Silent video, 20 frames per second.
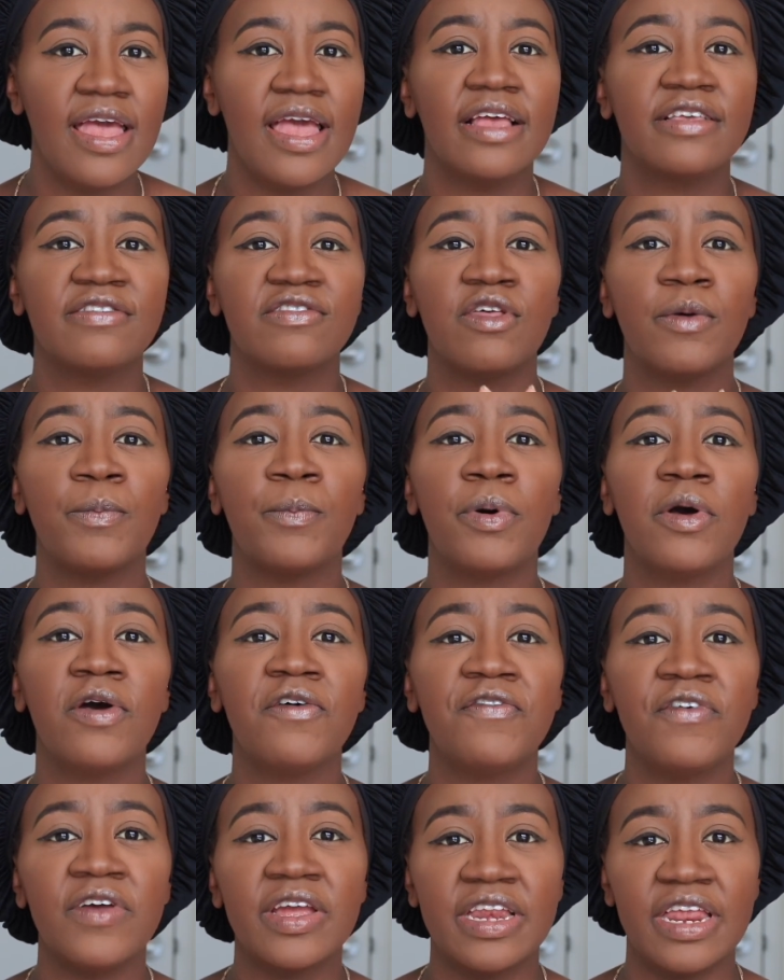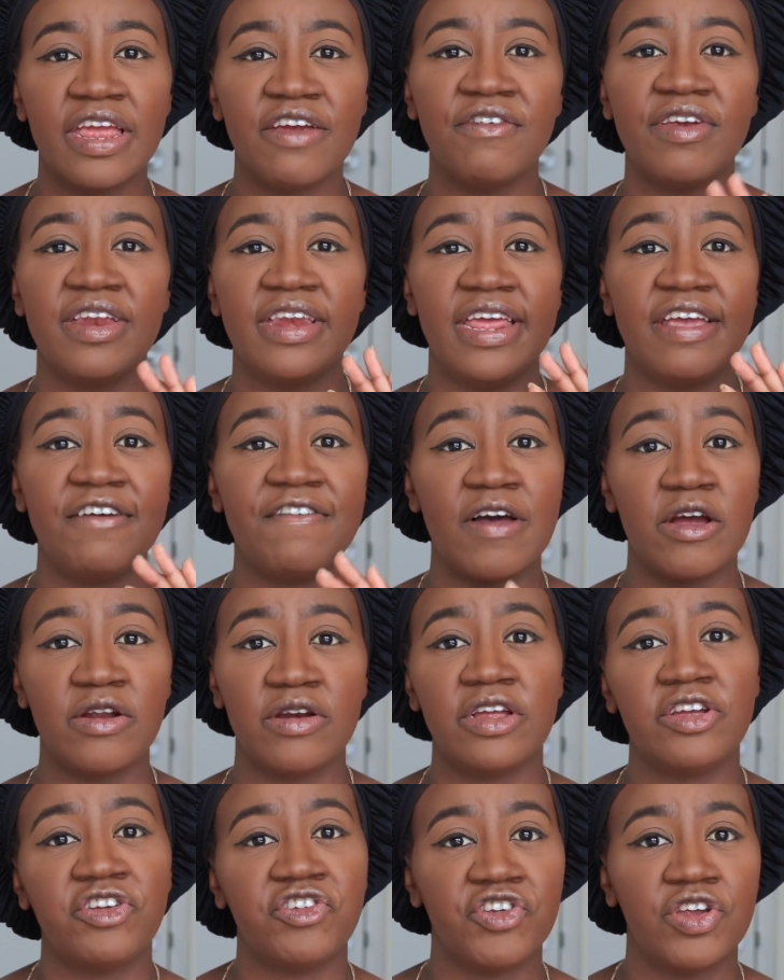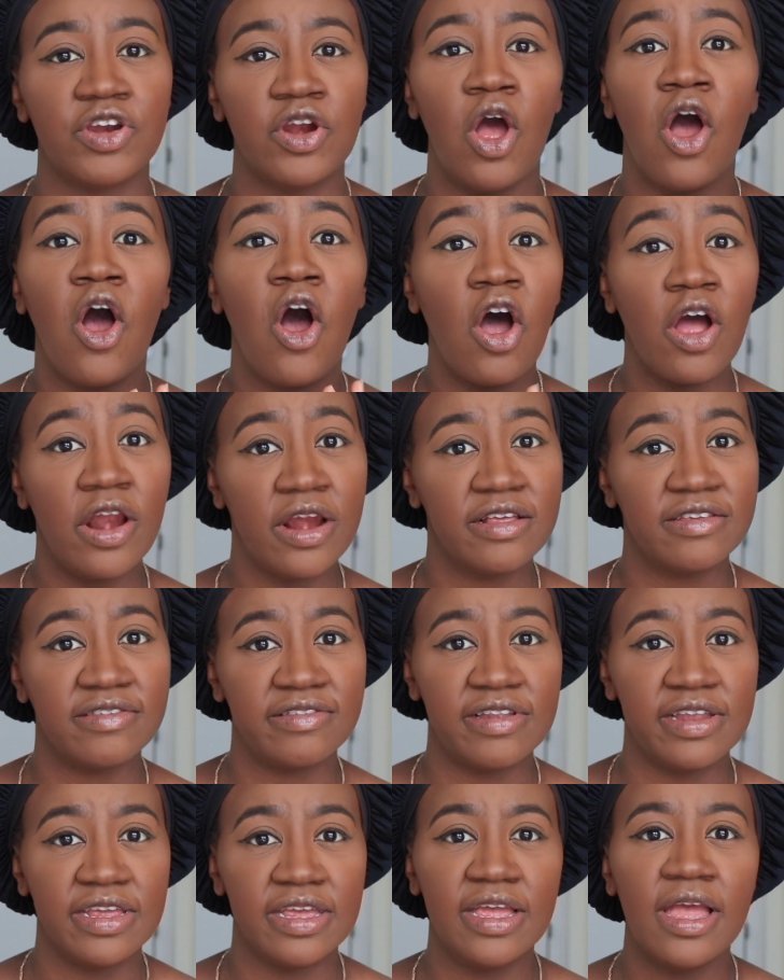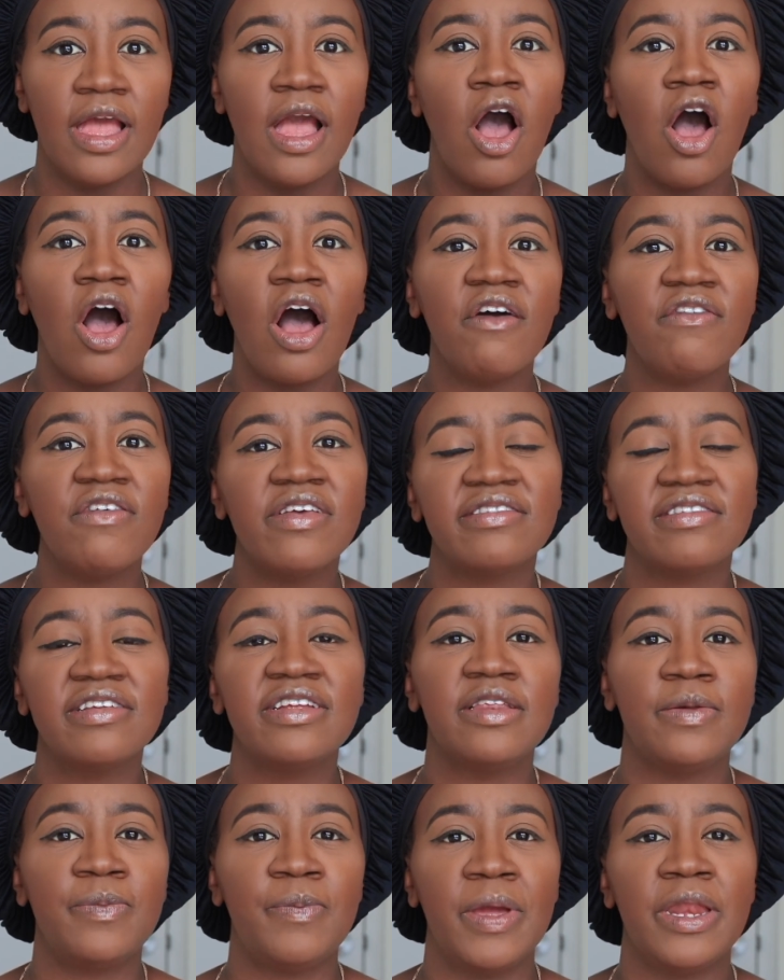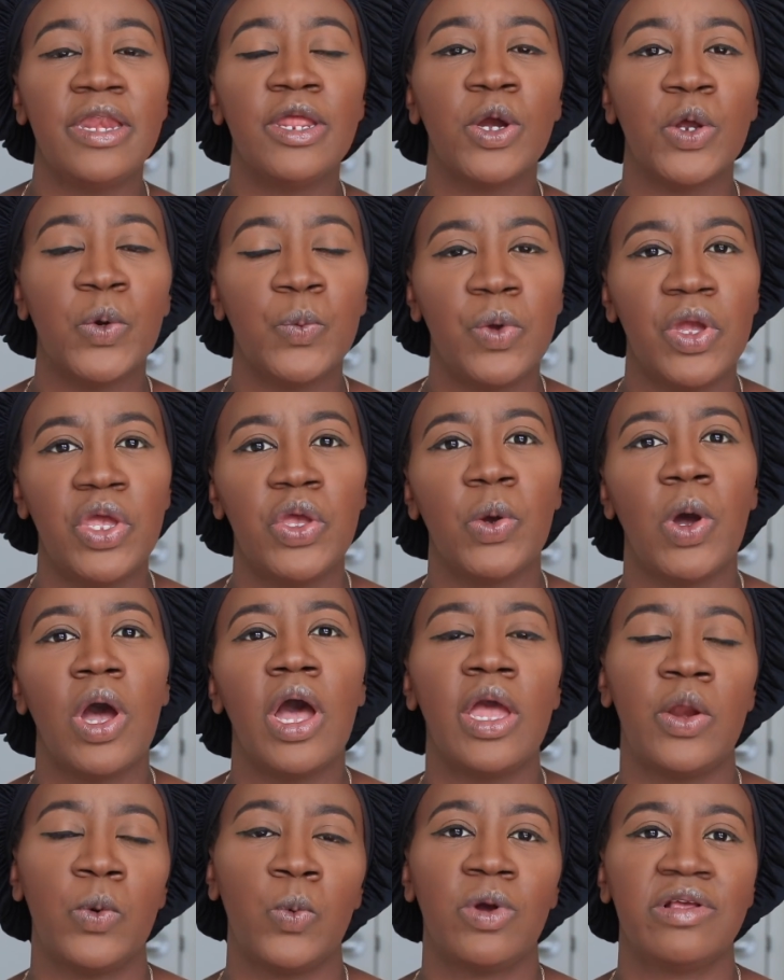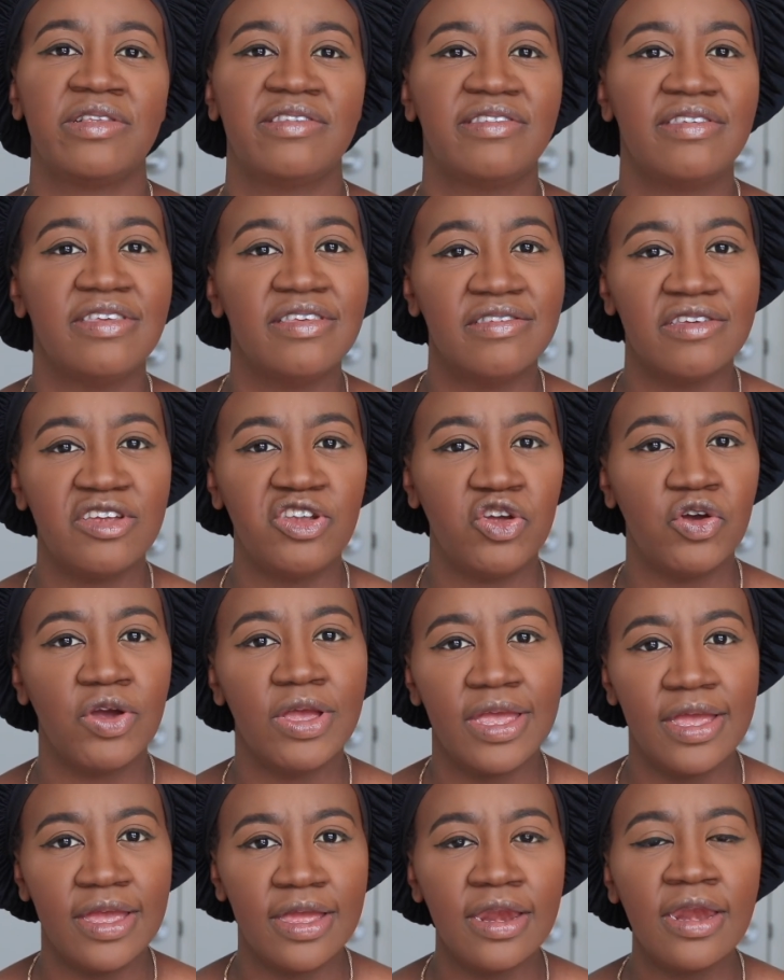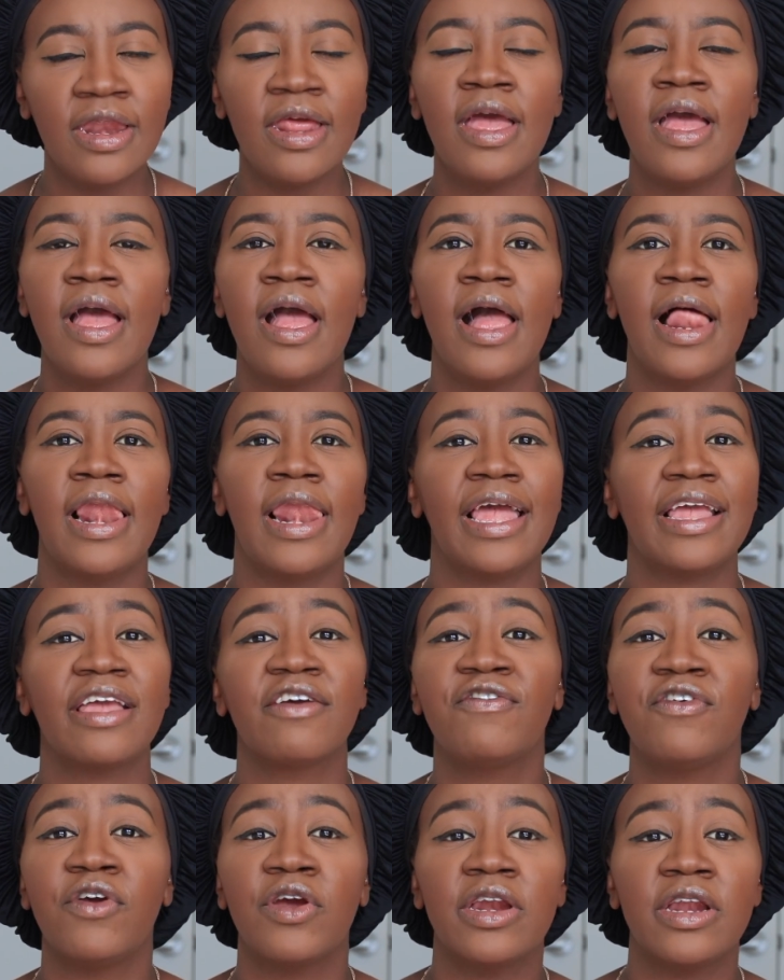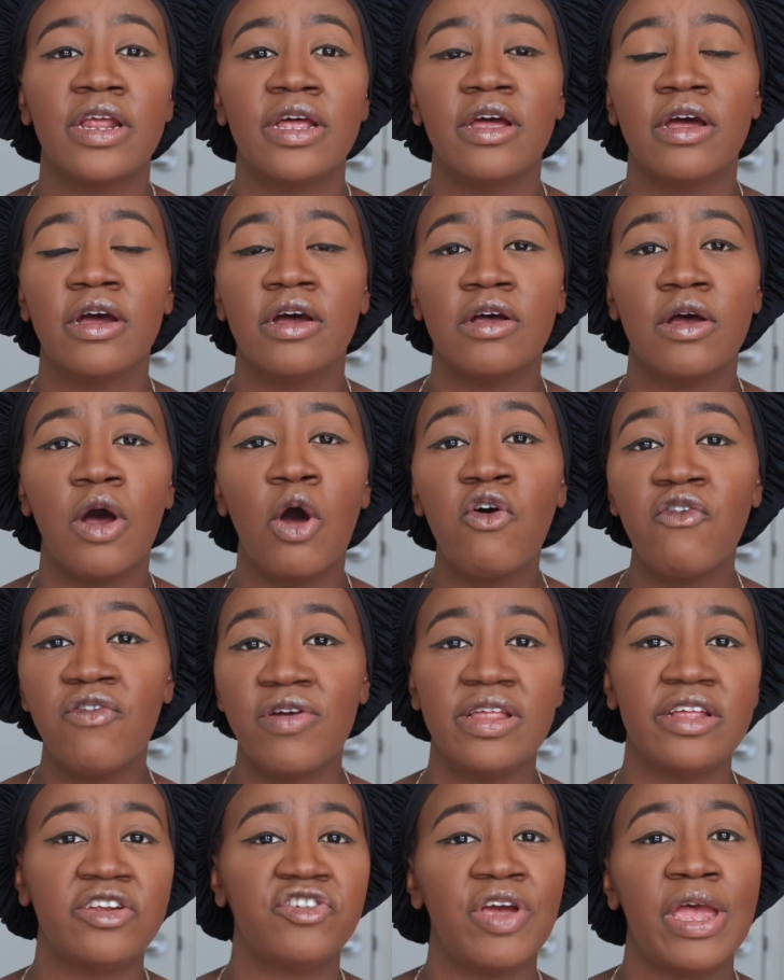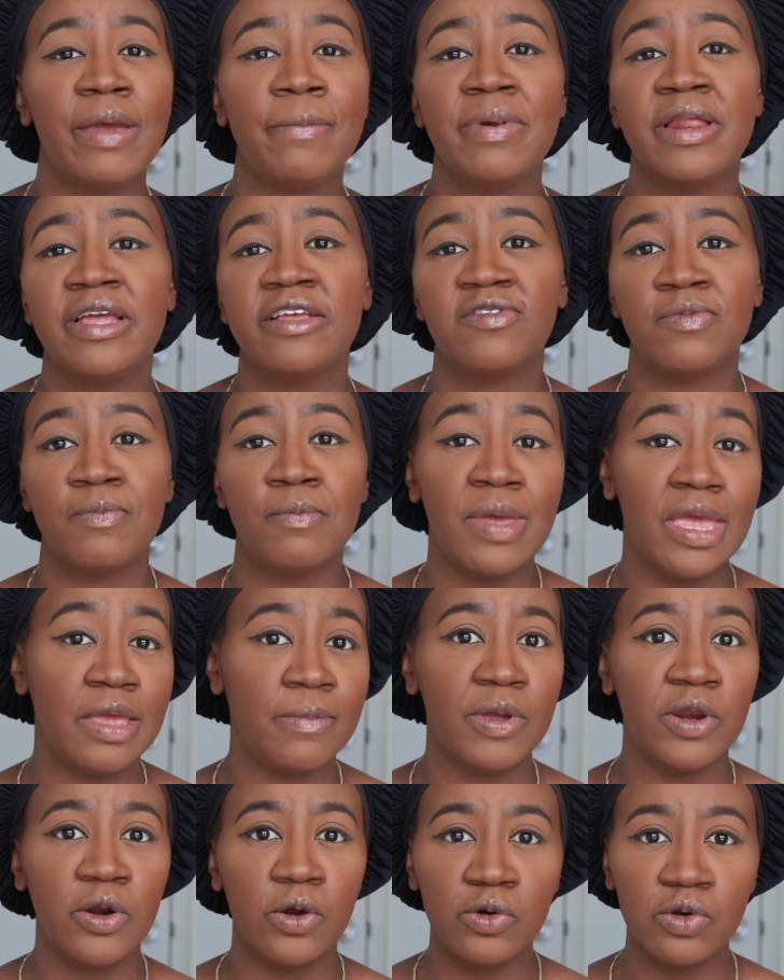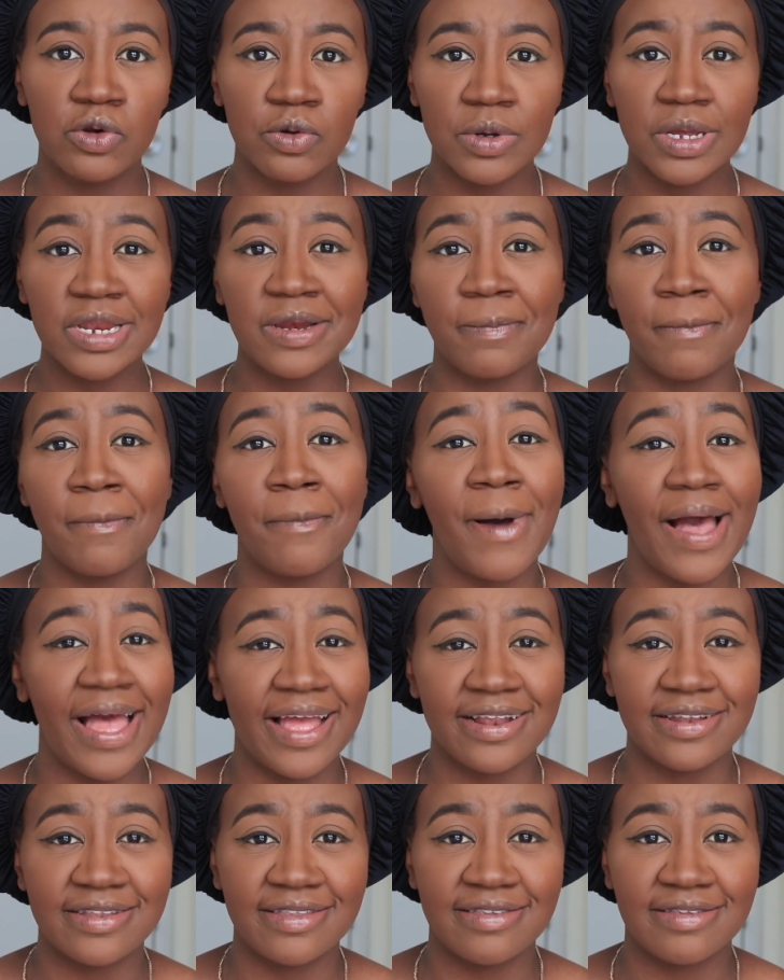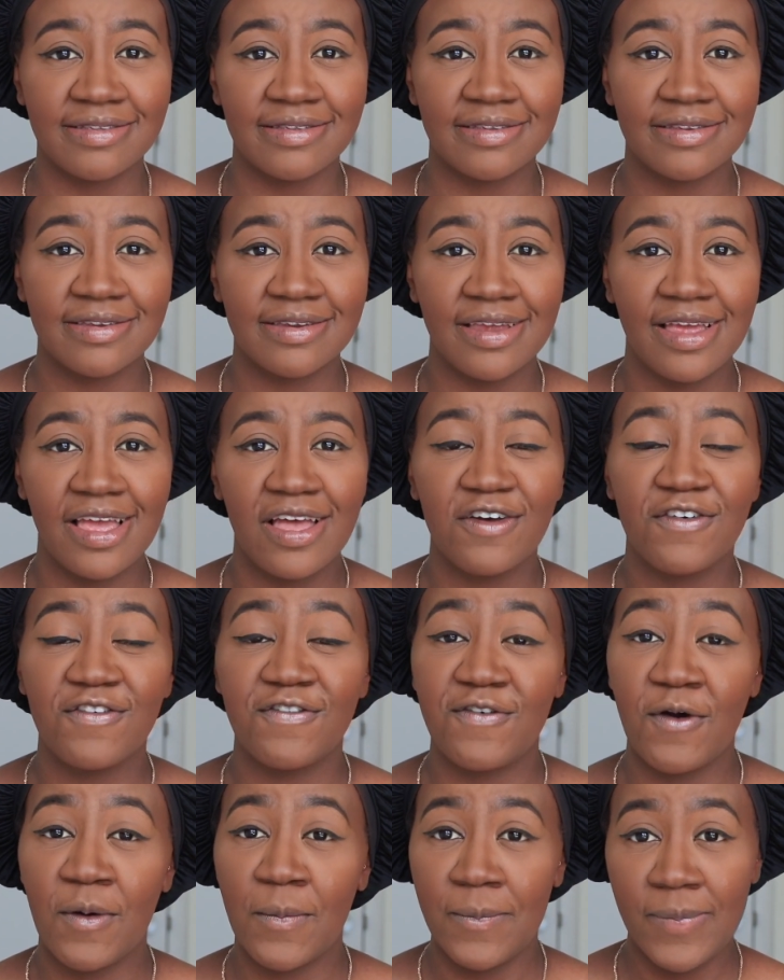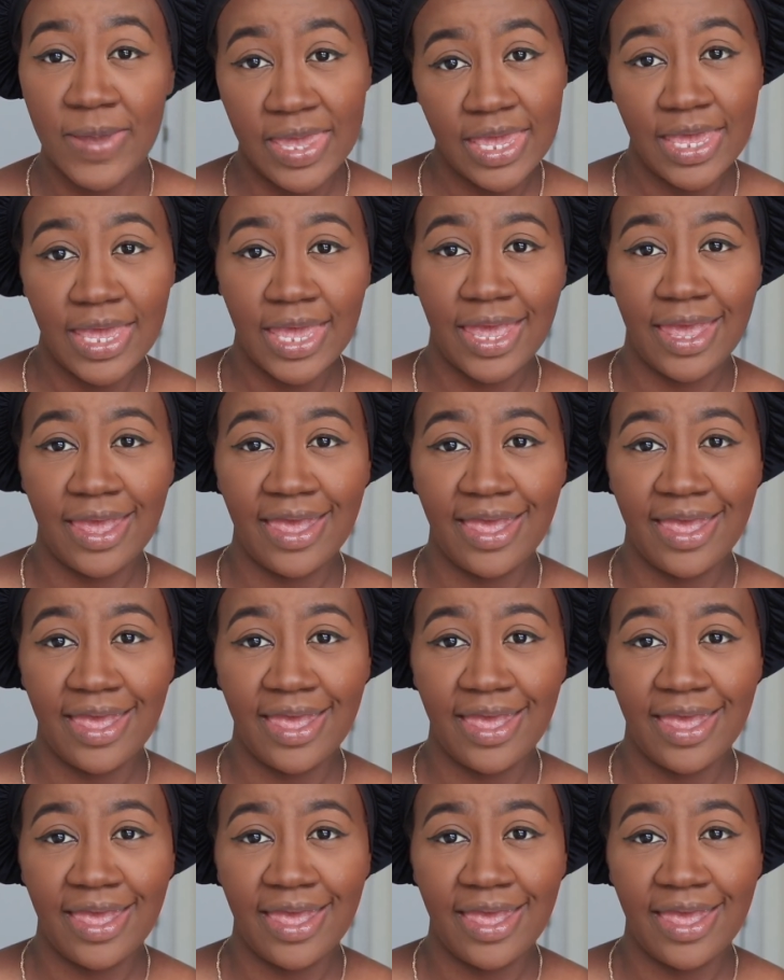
is the perfect everyday foundation, honestly. Obviously, depending on where you are and what season you're in. Like, if you're in an overly dry place, maybe don't do it. But for me,